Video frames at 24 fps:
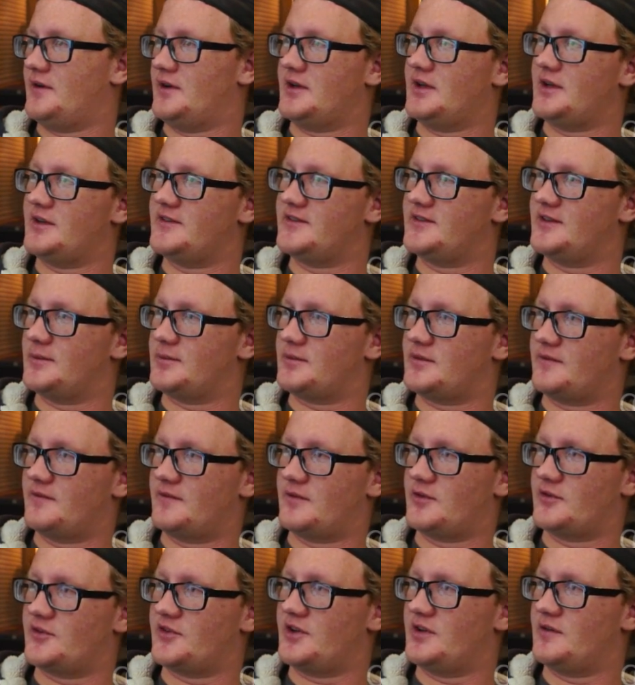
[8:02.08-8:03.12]
an unzipped
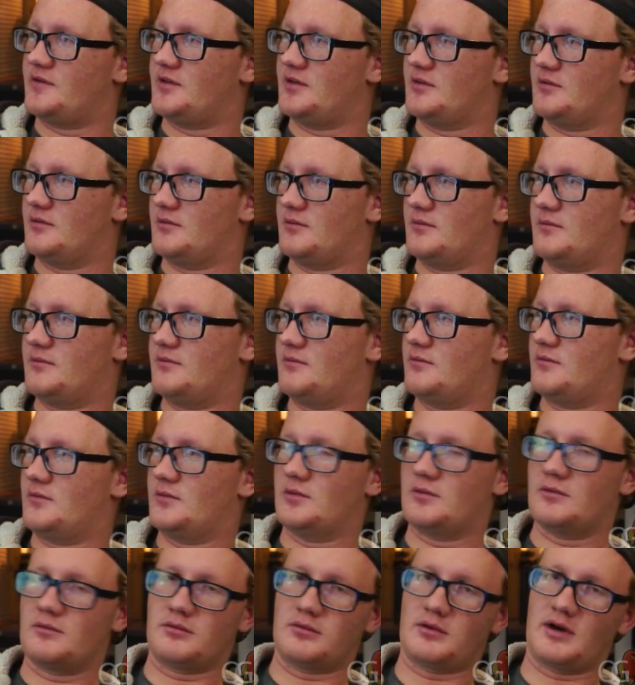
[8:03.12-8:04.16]
version of it
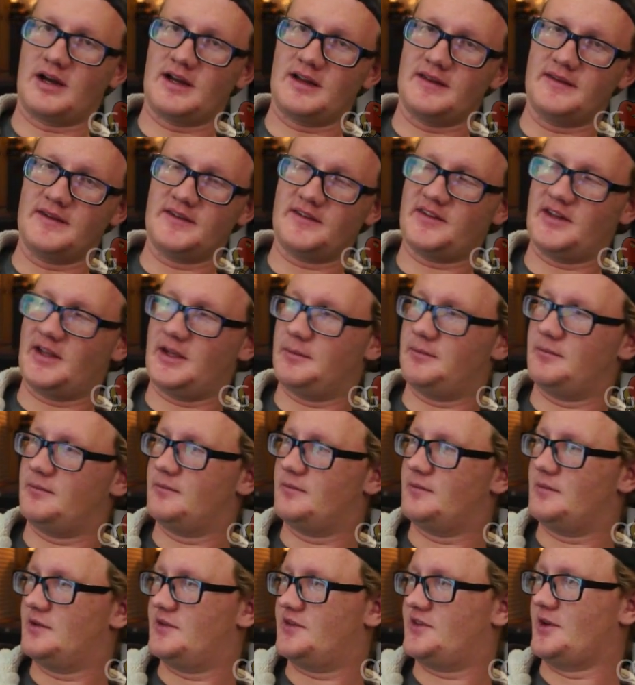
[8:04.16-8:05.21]
right in the same
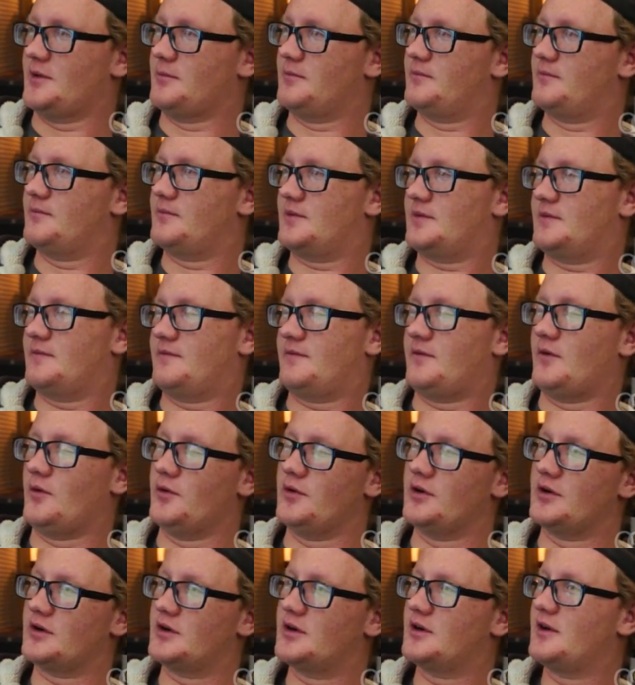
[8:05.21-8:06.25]

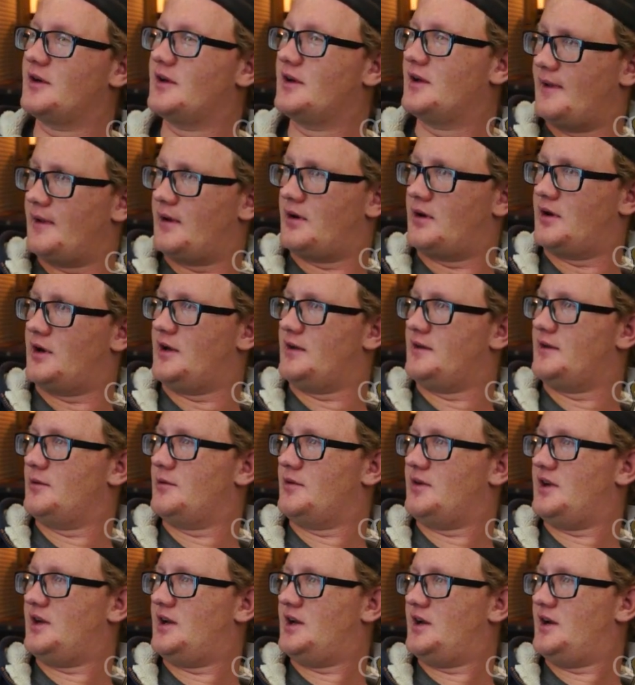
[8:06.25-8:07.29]
subfolder. All right, now
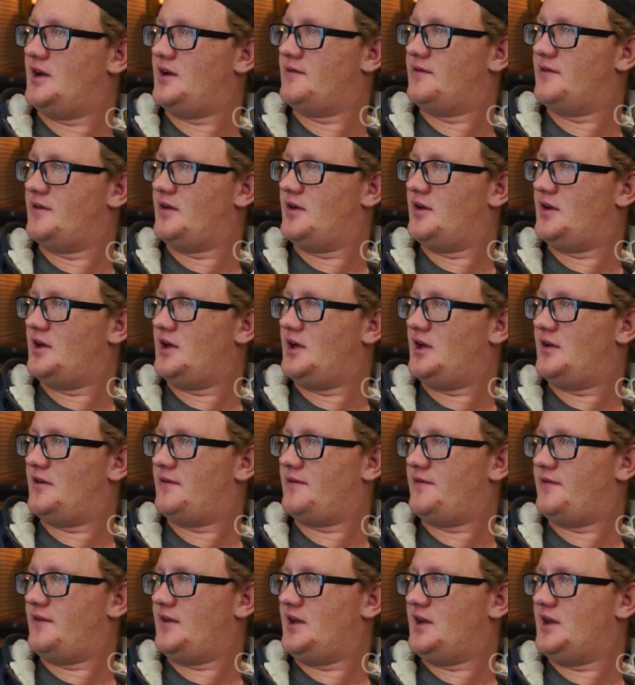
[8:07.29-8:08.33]
we have
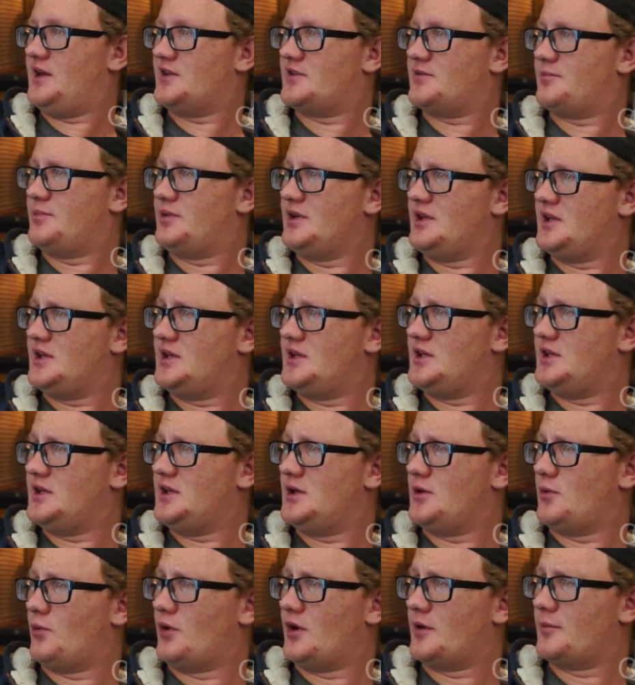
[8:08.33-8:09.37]

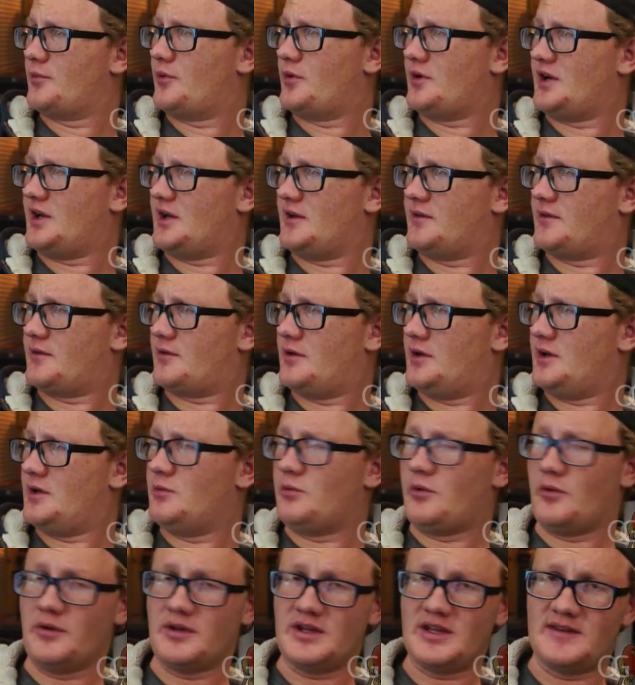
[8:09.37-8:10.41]
FHBD 1.93.
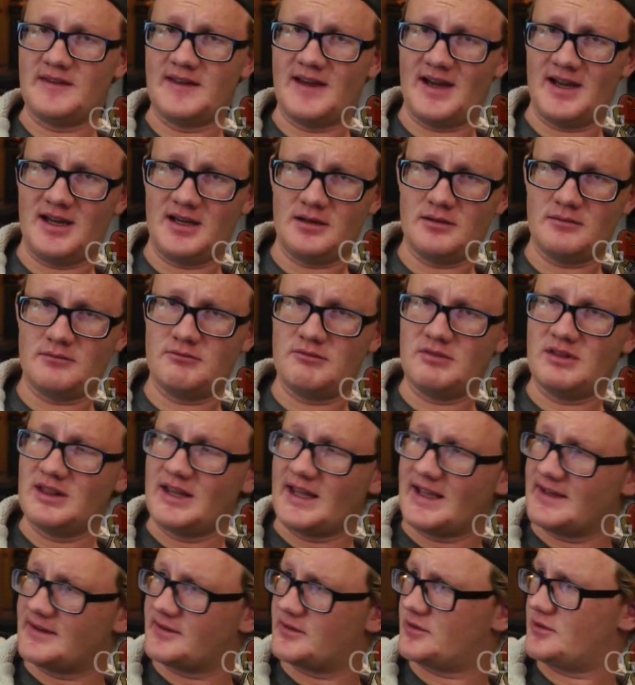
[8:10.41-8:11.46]
We'll need that
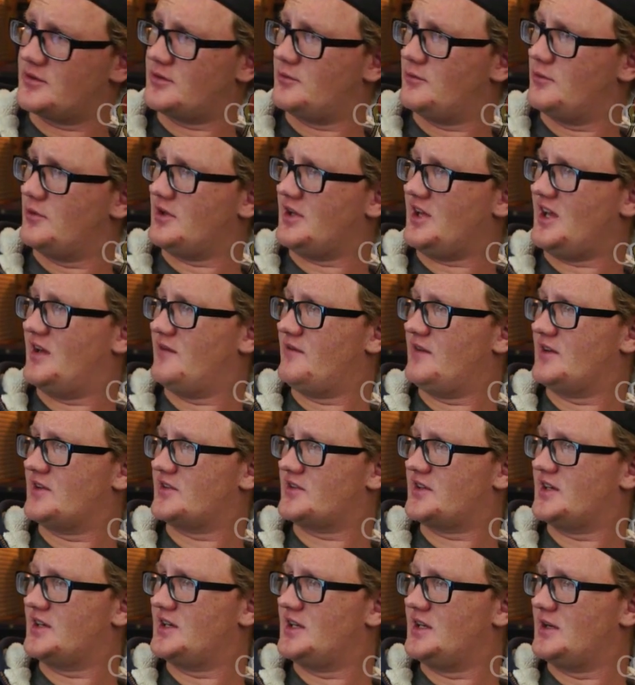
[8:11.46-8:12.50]
later. We'll have
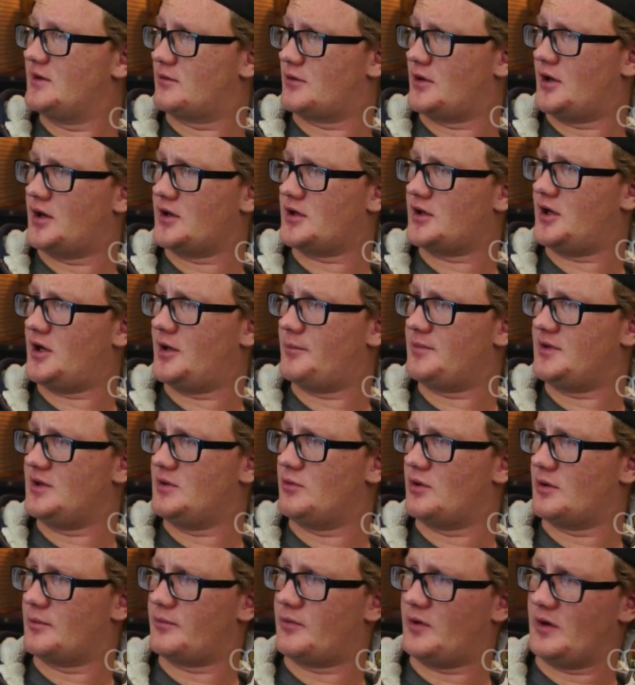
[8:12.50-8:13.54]
HDD Raw Copy
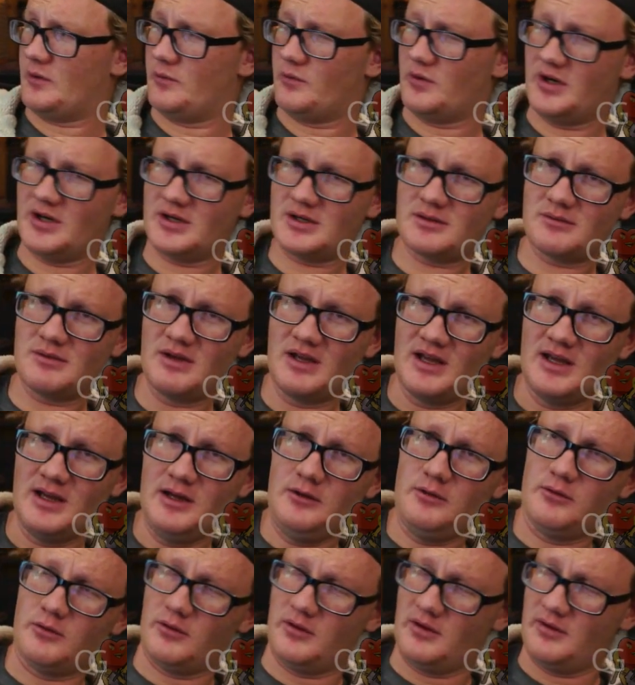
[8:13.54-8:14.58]
1.1.
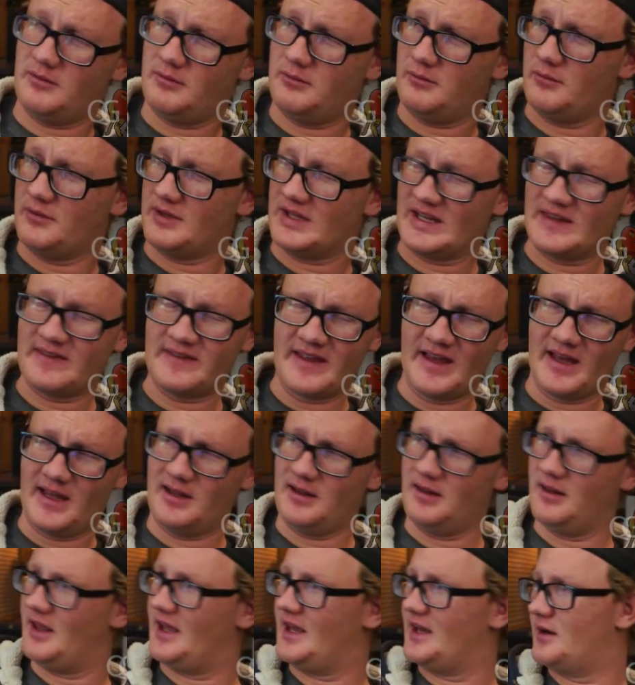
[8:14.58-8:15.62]
We'll need that
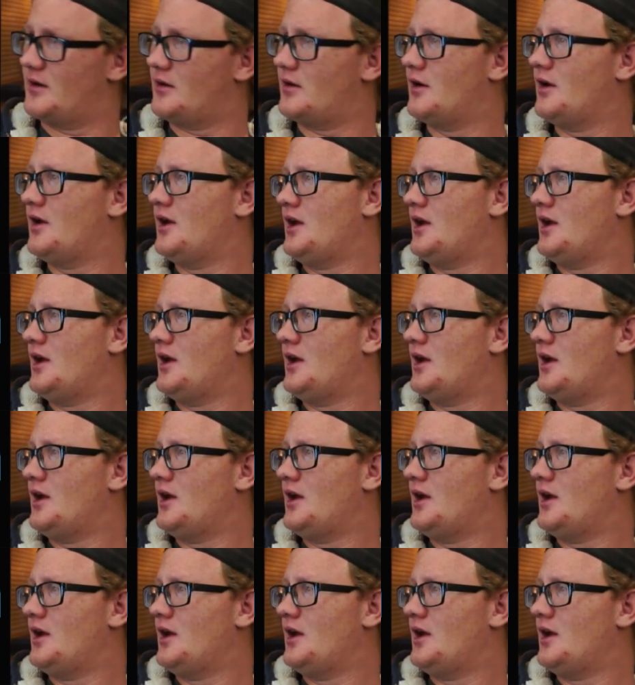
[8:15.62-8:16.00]
later.